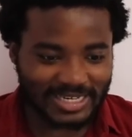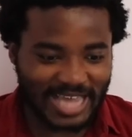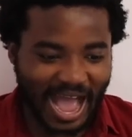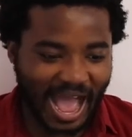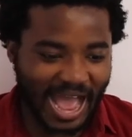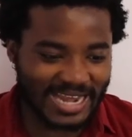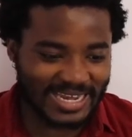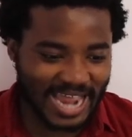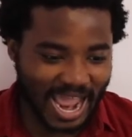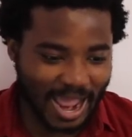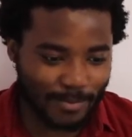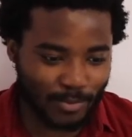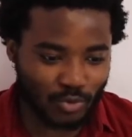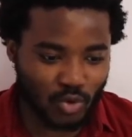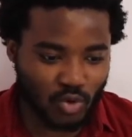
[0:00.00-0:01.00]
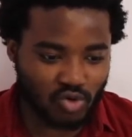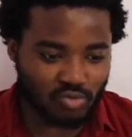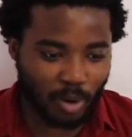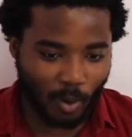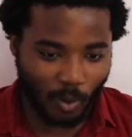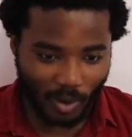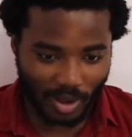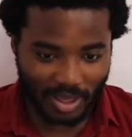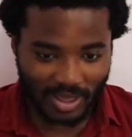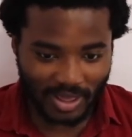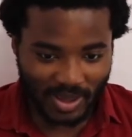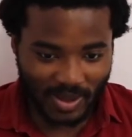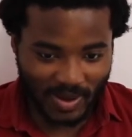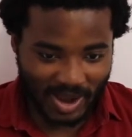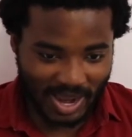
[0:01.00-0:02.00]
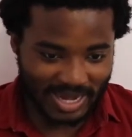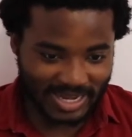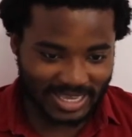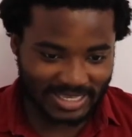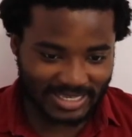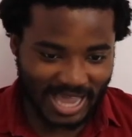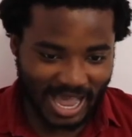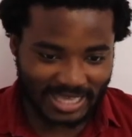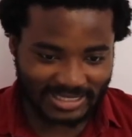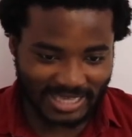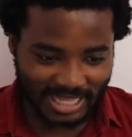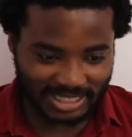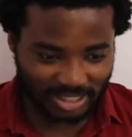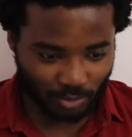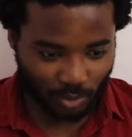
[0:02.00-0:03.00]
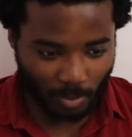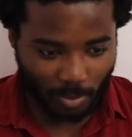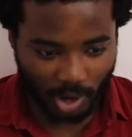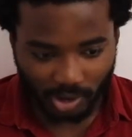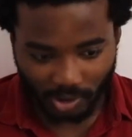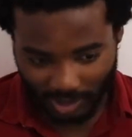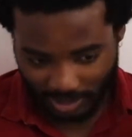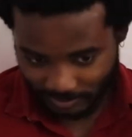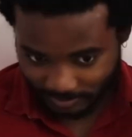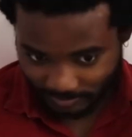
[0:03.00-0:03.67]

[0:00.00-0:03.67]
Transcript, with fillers: goddamn rude boy and he got, he got to Romano.